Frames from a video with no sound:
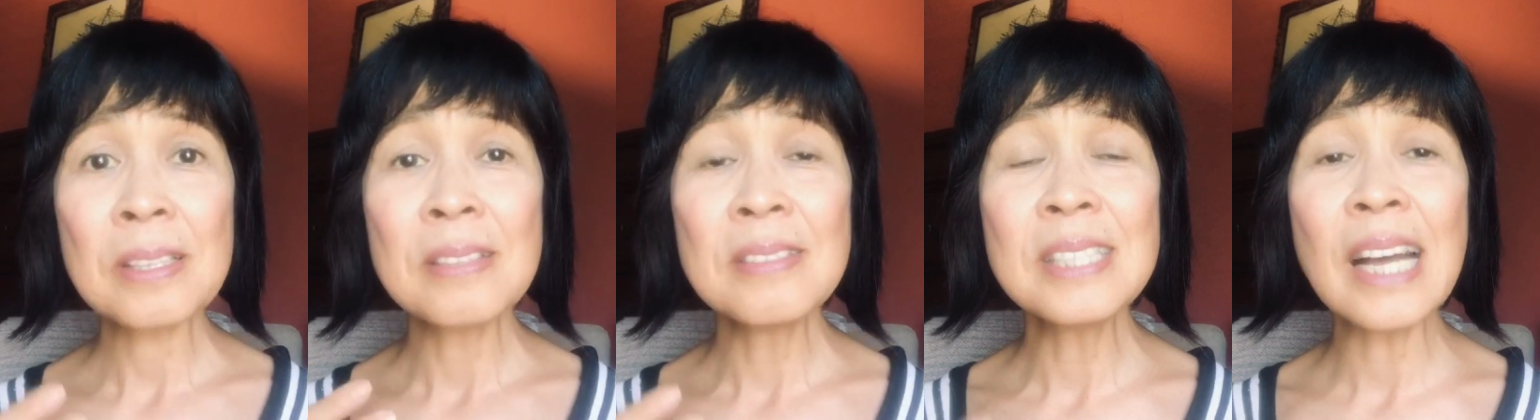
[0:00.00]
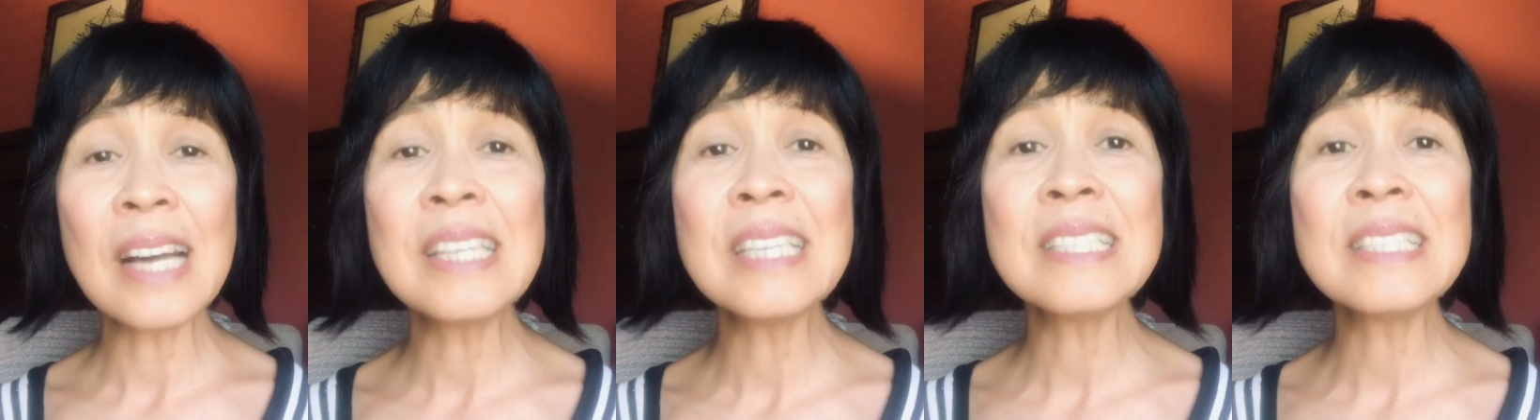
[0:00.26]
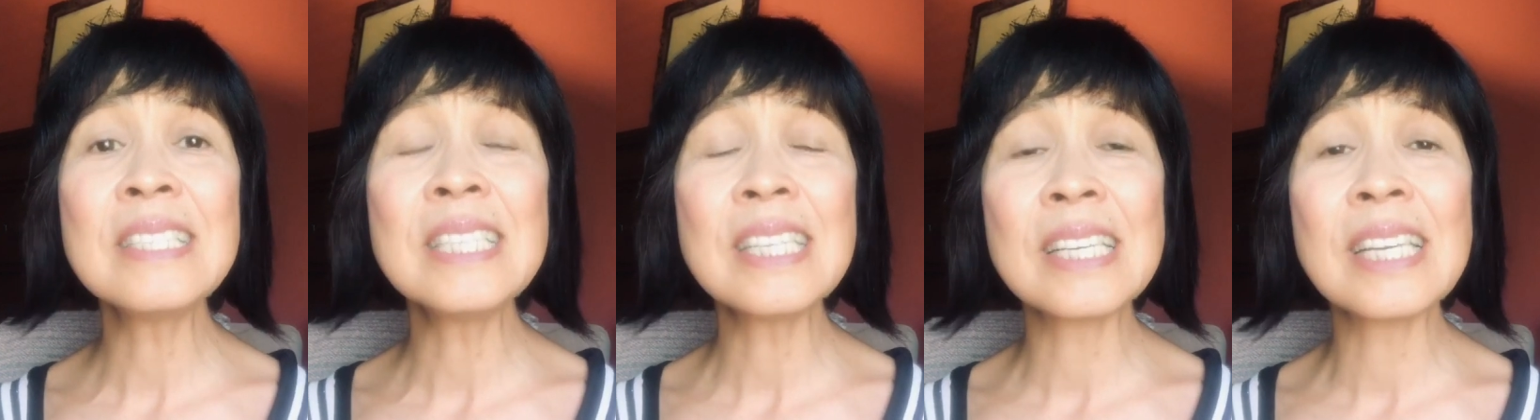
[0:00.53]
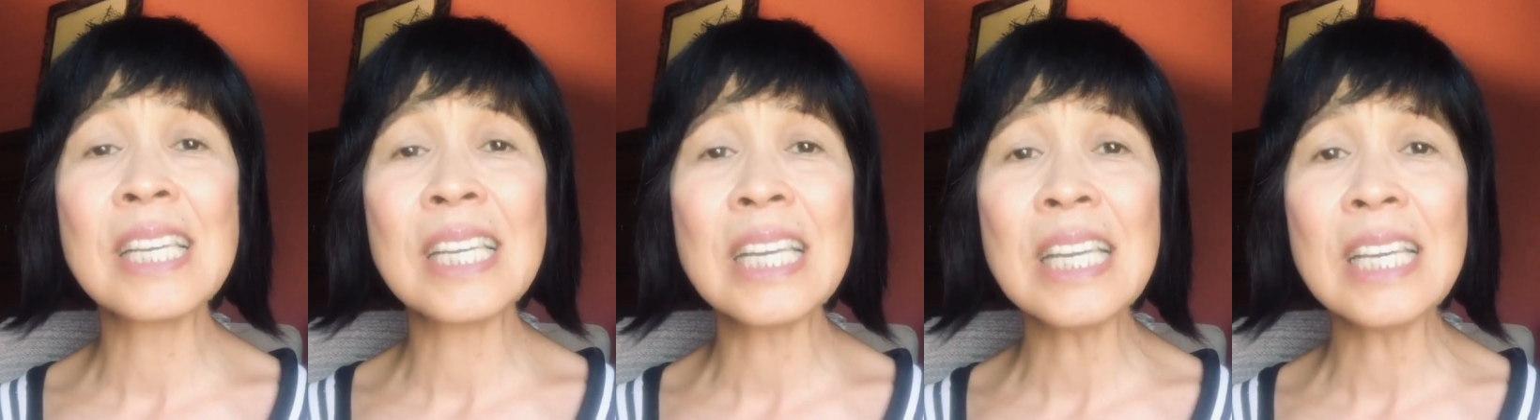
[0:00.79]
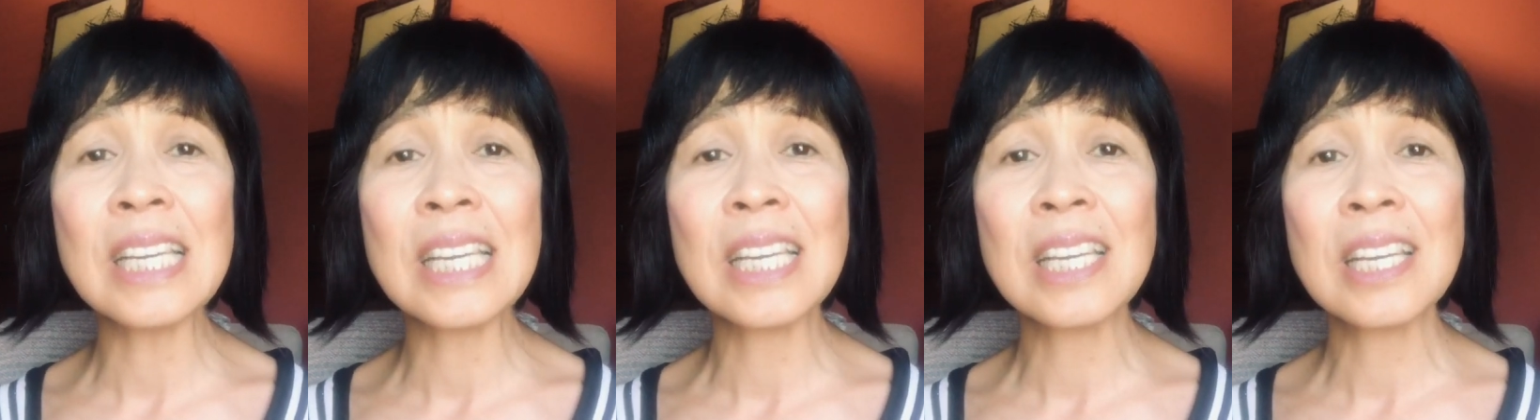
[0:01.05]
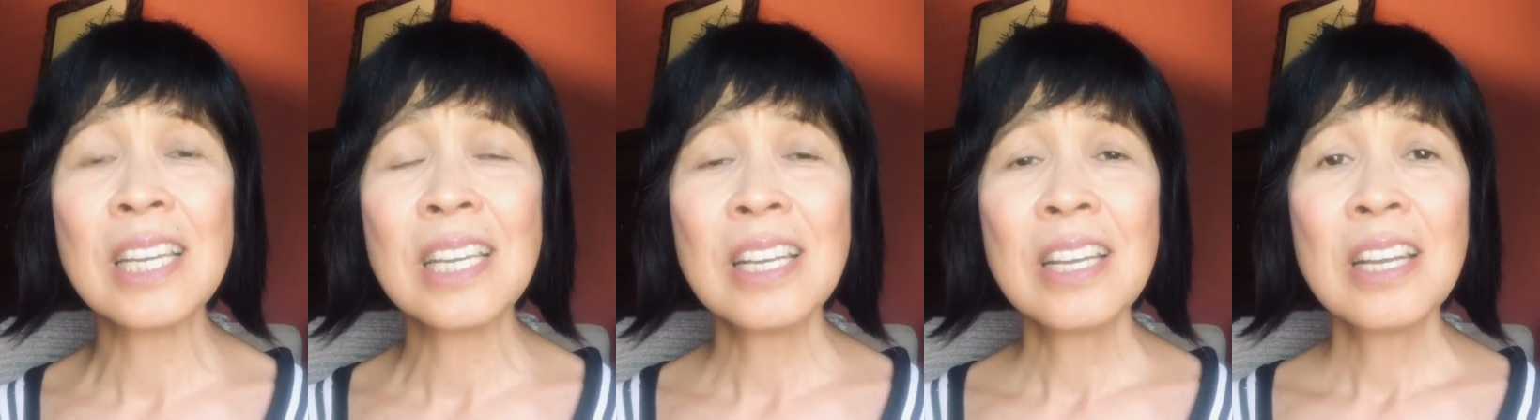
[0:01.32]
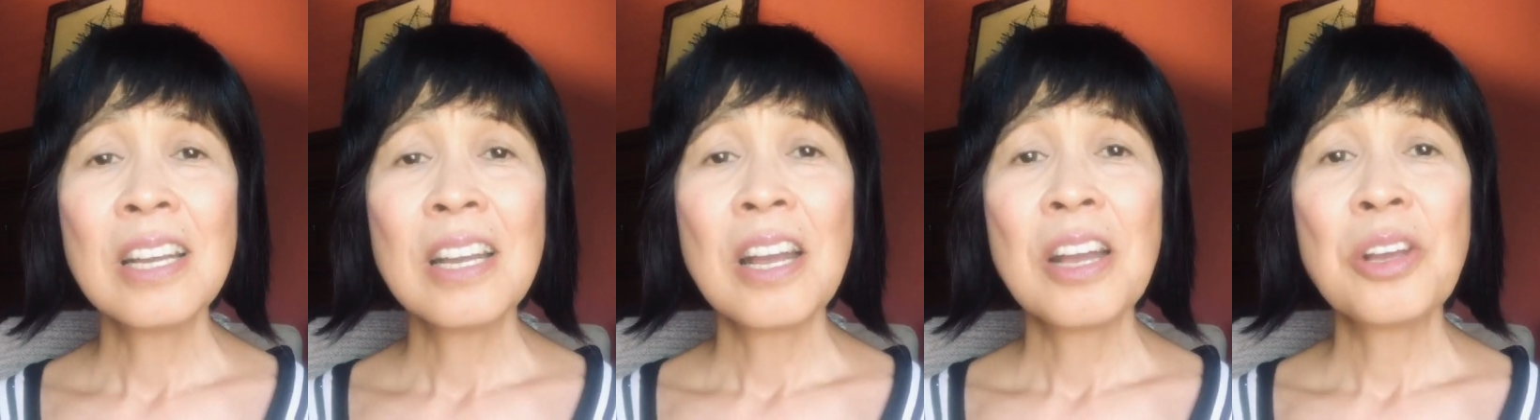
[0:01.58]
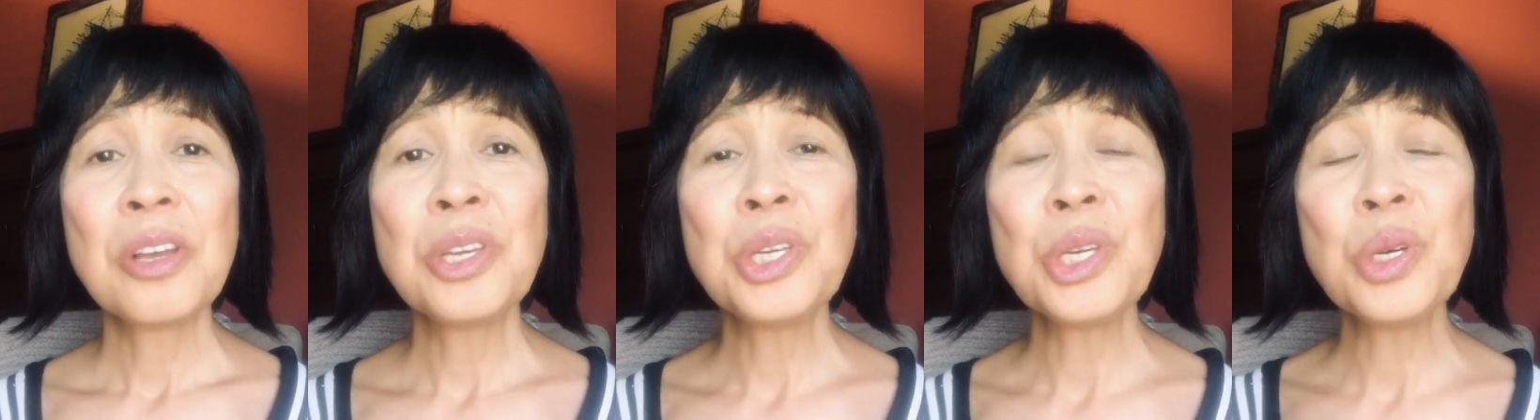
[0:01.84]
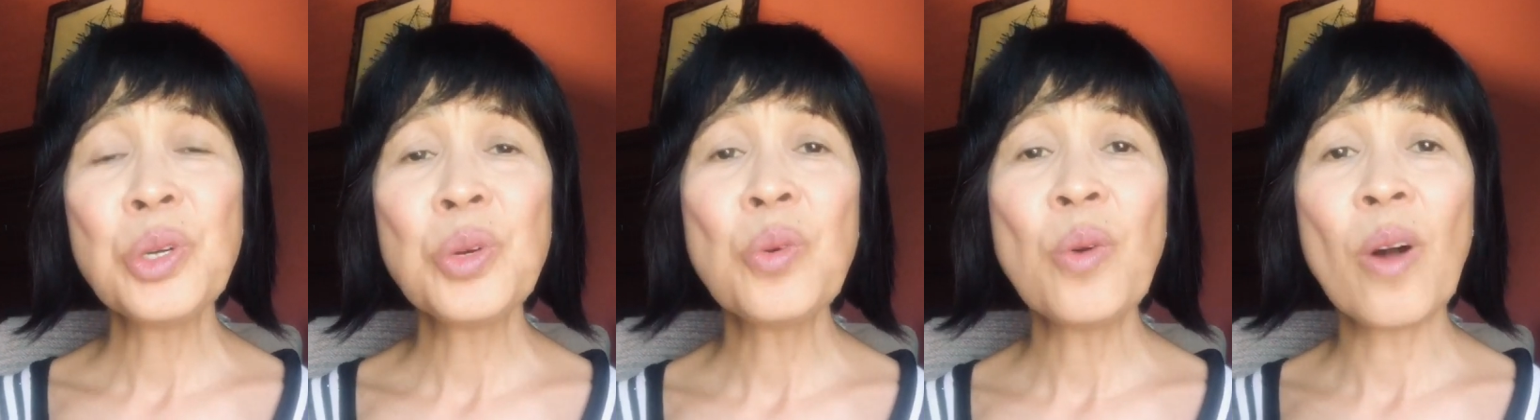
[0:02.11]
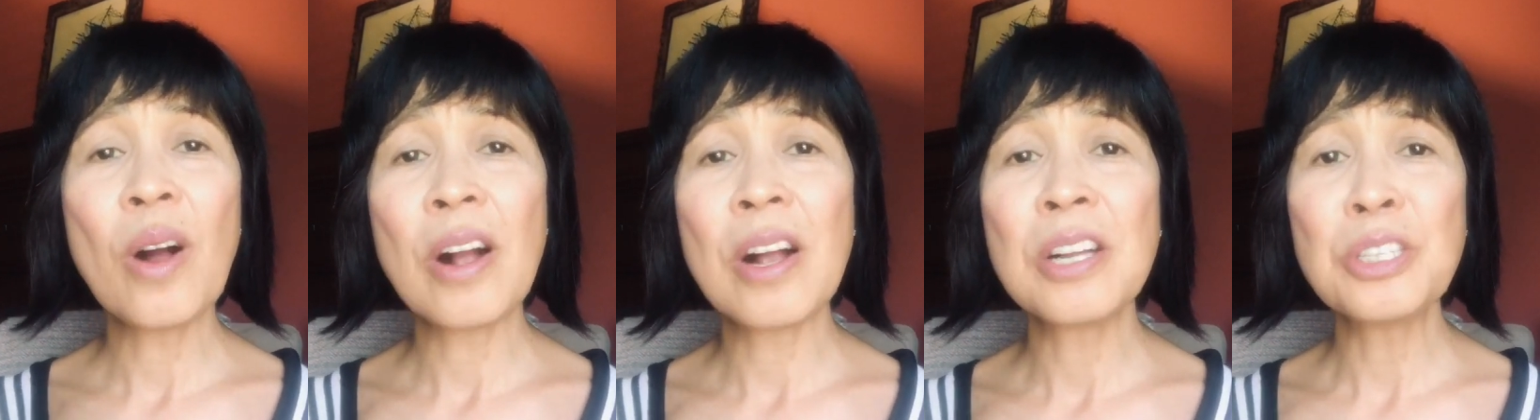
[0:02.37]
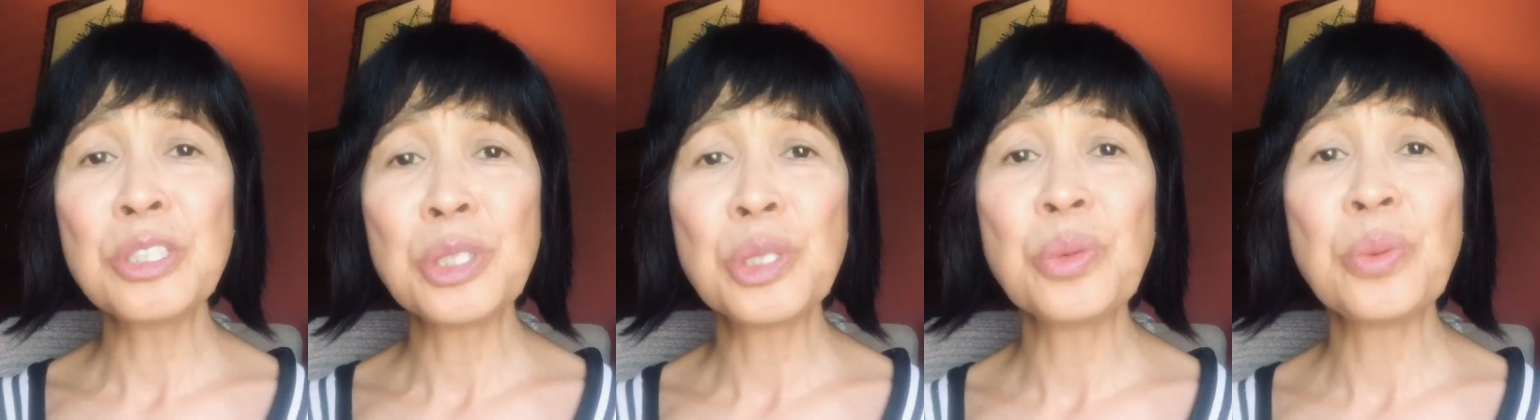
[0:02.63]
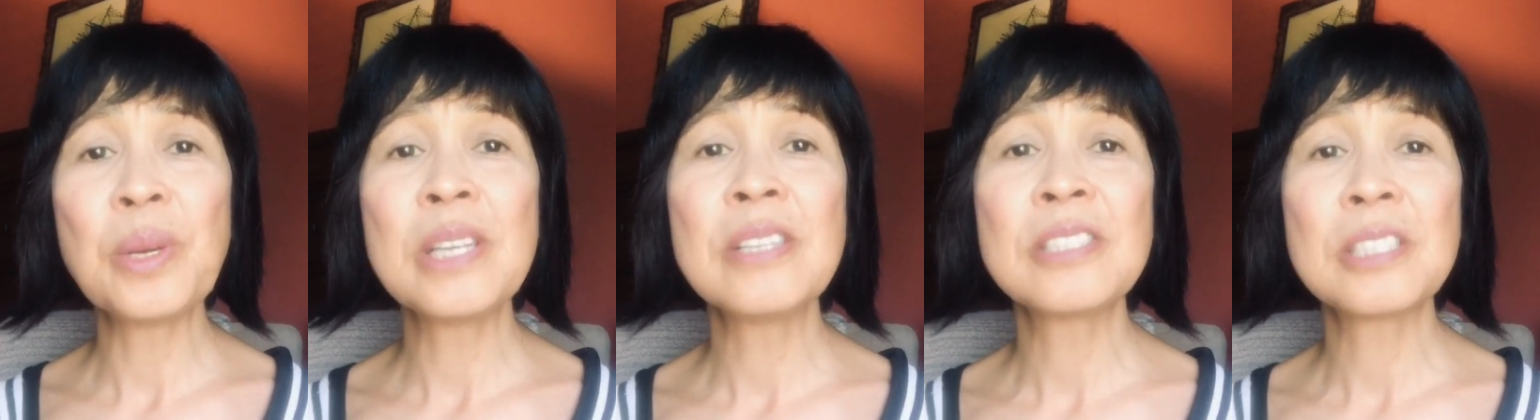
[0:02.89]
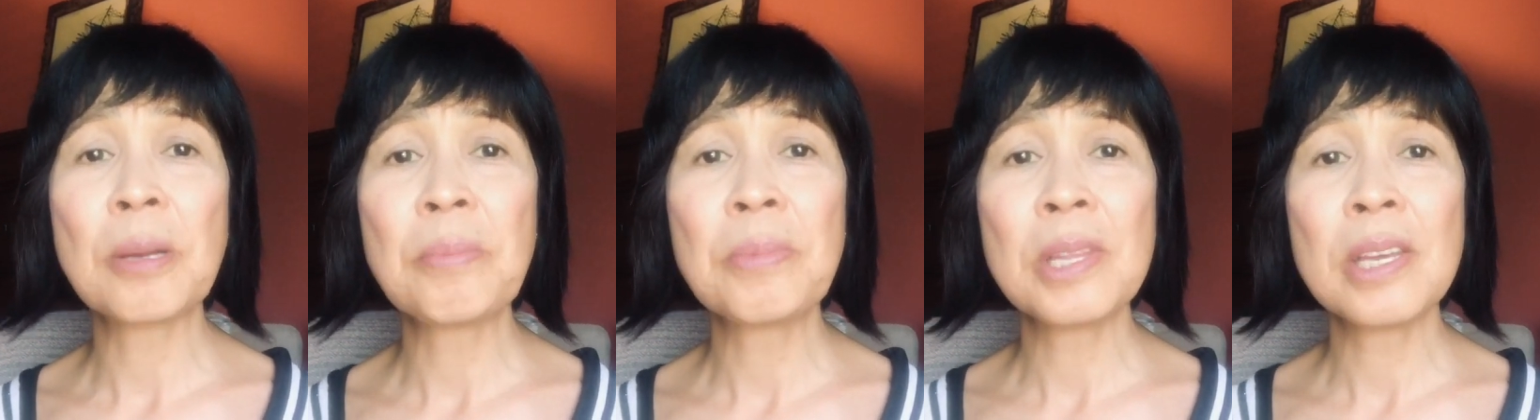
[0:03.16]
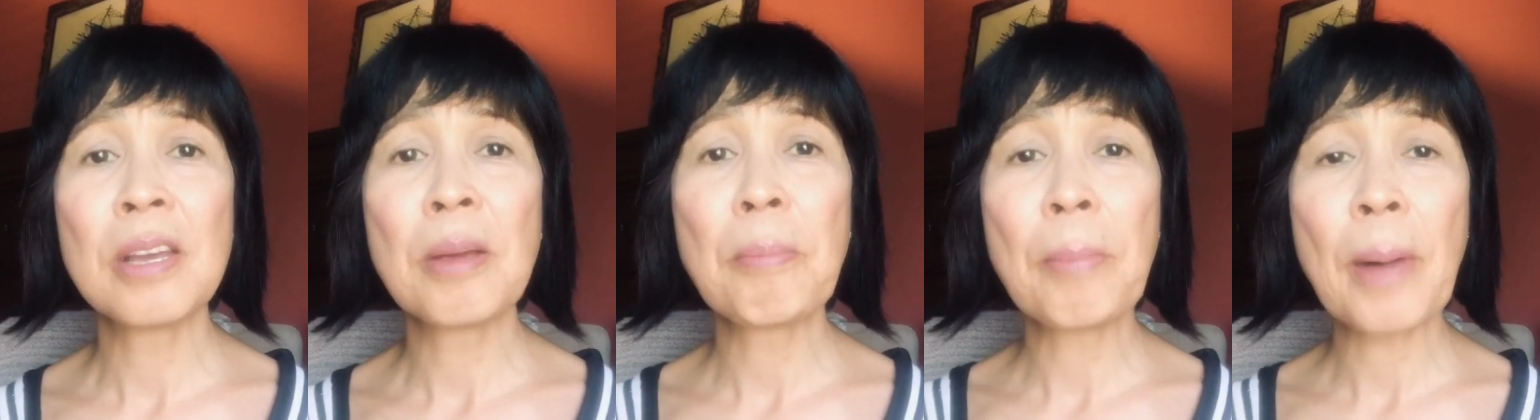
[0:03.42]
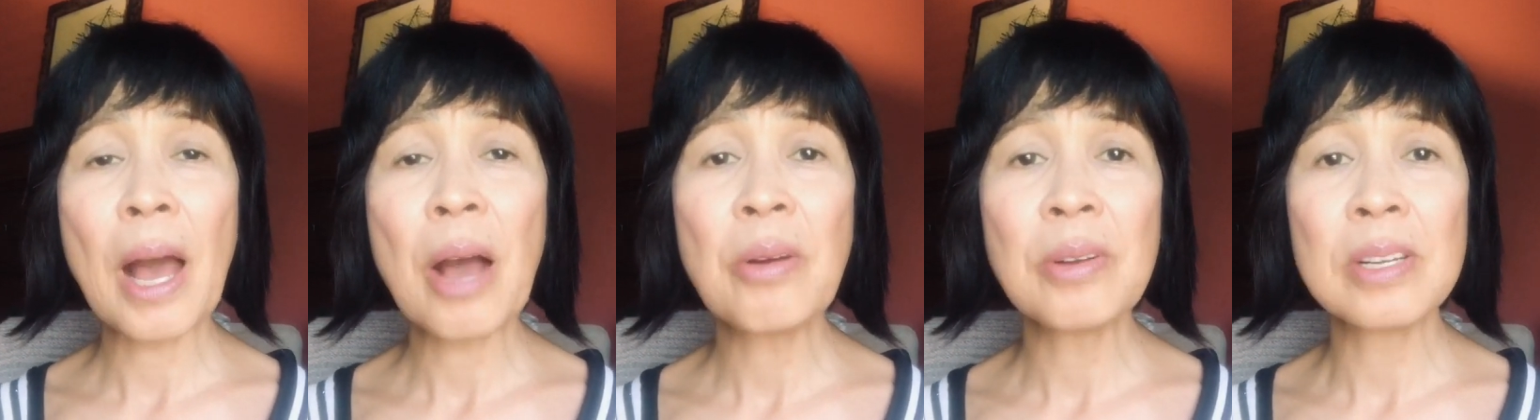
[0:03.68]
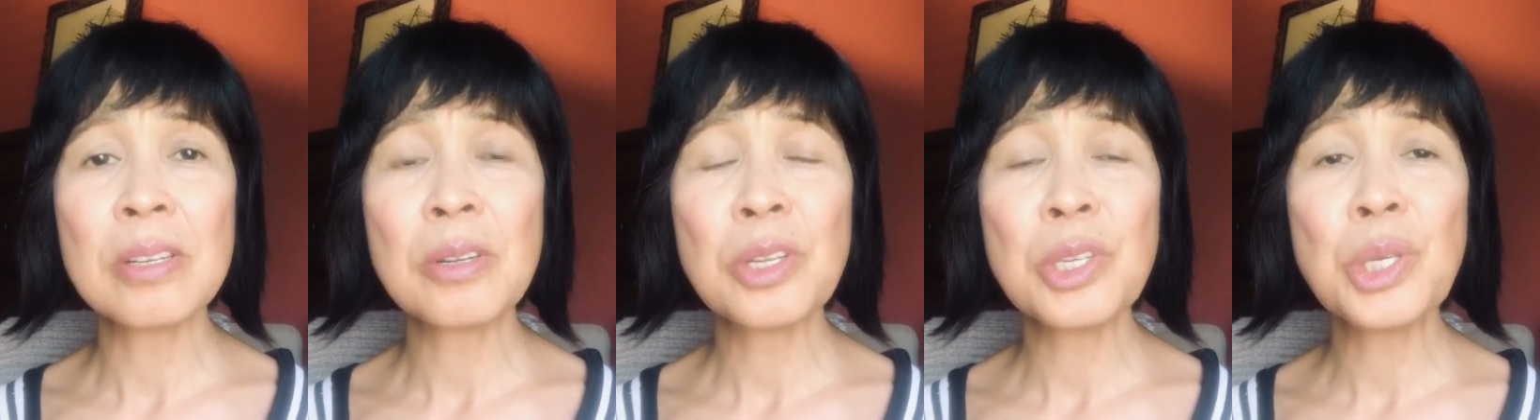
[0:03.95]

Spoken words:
That is the key. You are doing something about it.